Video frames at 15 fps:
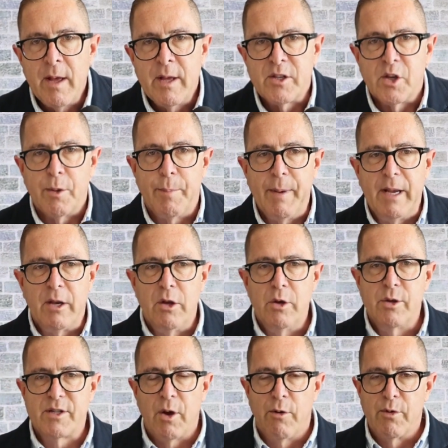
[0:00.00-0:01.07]
So the big
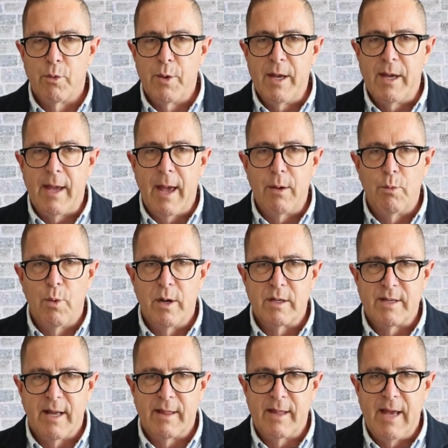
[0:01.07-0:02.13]
news over the weekend was
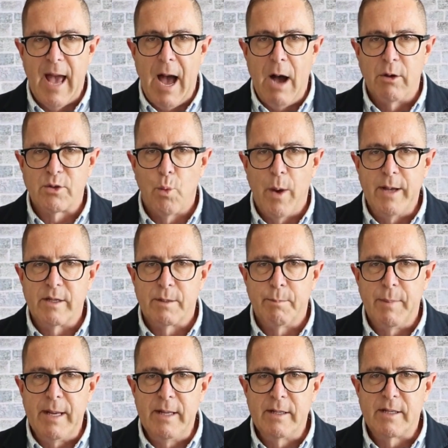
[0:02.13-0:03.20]
that the House Ways and
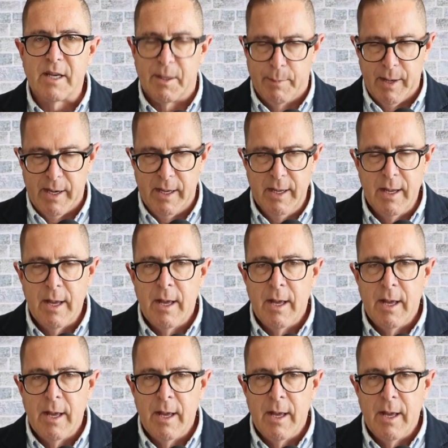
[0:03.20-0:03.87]
Means Committee